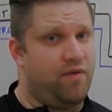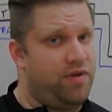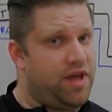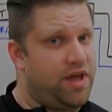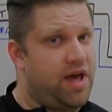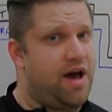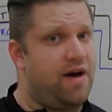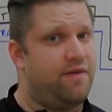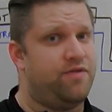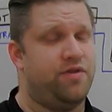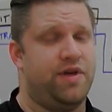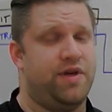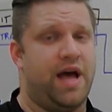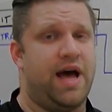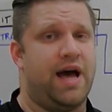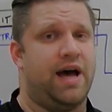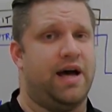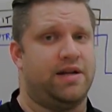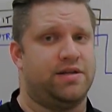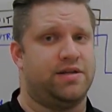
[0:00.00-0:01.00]
Everything after
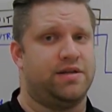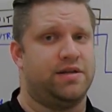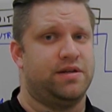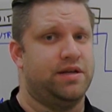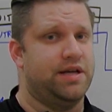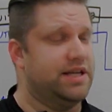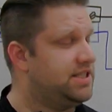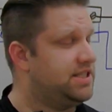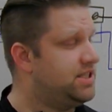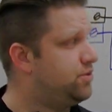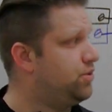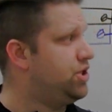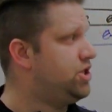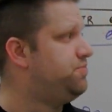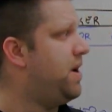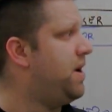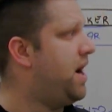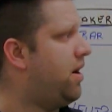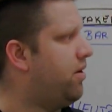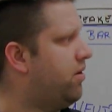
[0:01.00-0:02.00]
that is
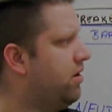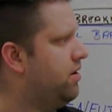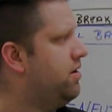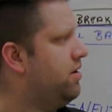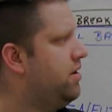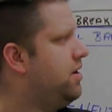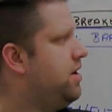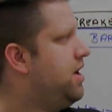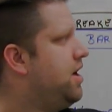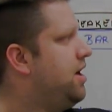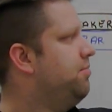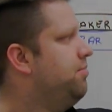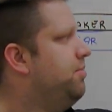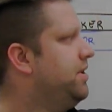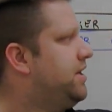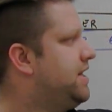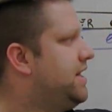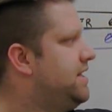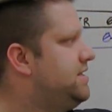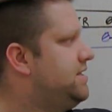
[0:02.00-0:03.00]
switch power.
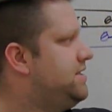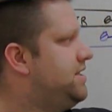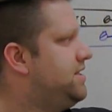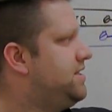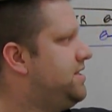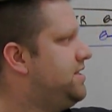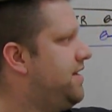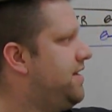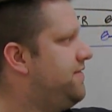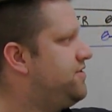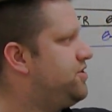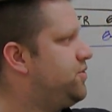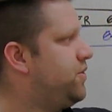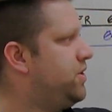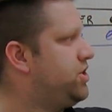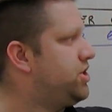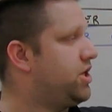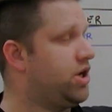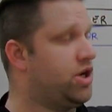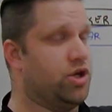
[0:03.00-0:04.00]
Because this knife
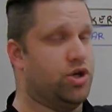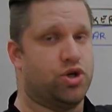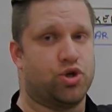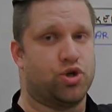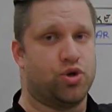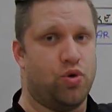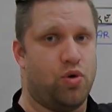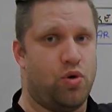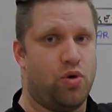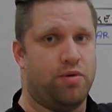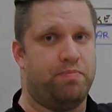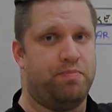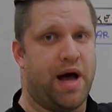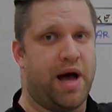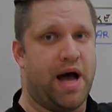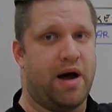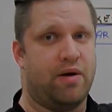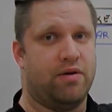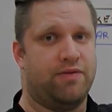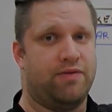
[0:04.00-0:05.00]
switch can control
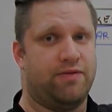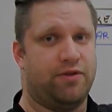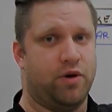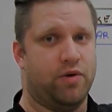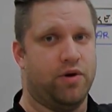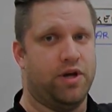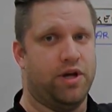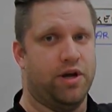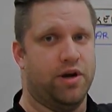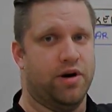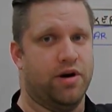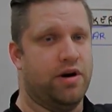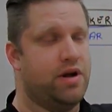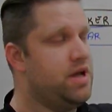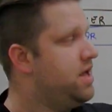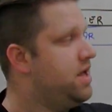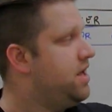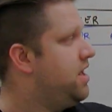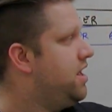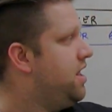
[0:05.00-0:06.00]
the power flow
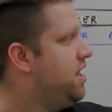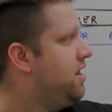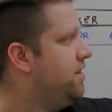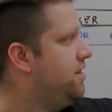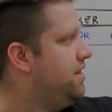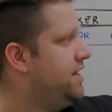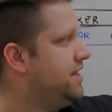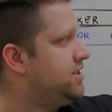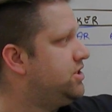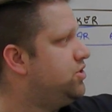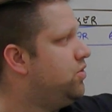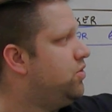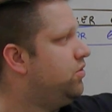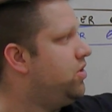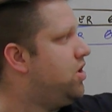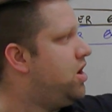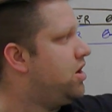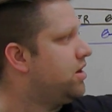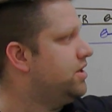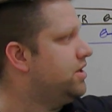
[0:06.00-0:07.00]
here, this no
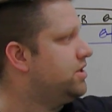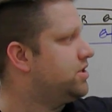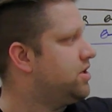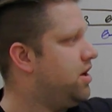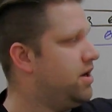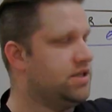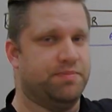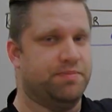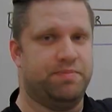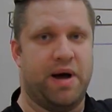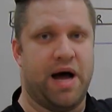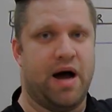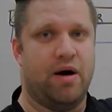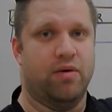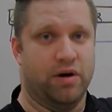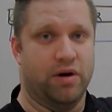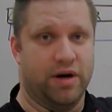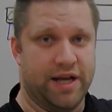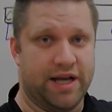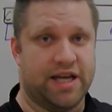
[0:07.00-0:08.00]
longer is constant
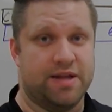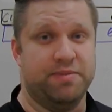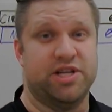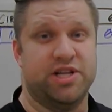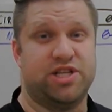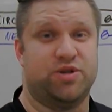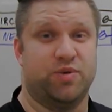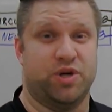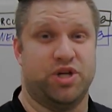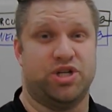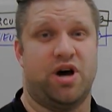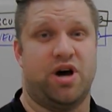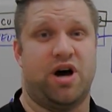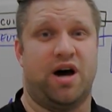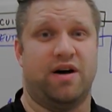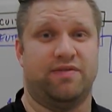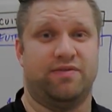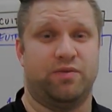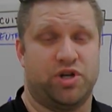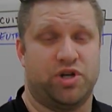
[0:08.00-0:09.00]
power. It can be switched
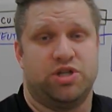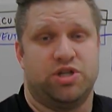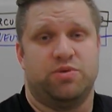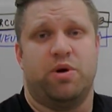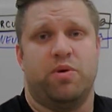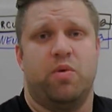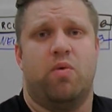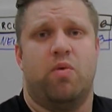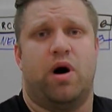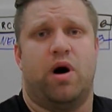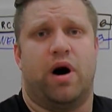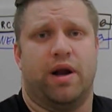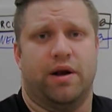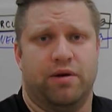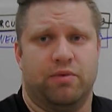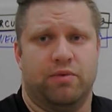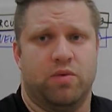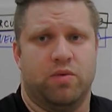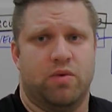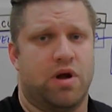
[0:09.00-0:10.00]
off, which is what we
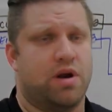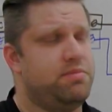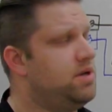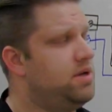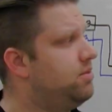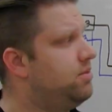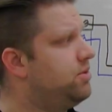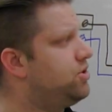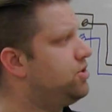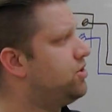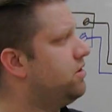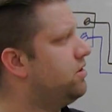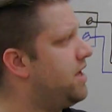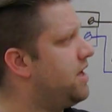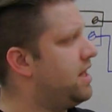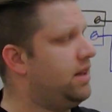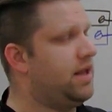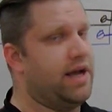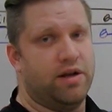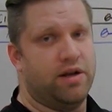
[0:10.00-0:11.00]
want. We want to be able to
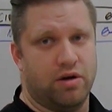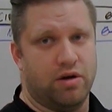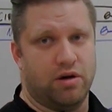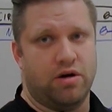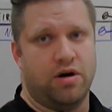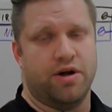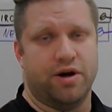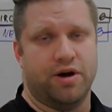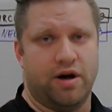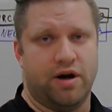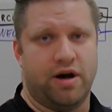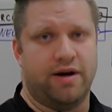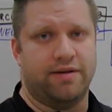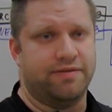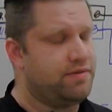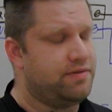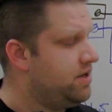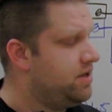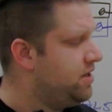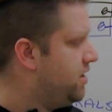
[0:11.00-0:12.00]
turn that light on and
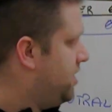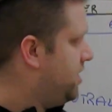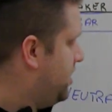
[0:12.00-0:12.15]
off.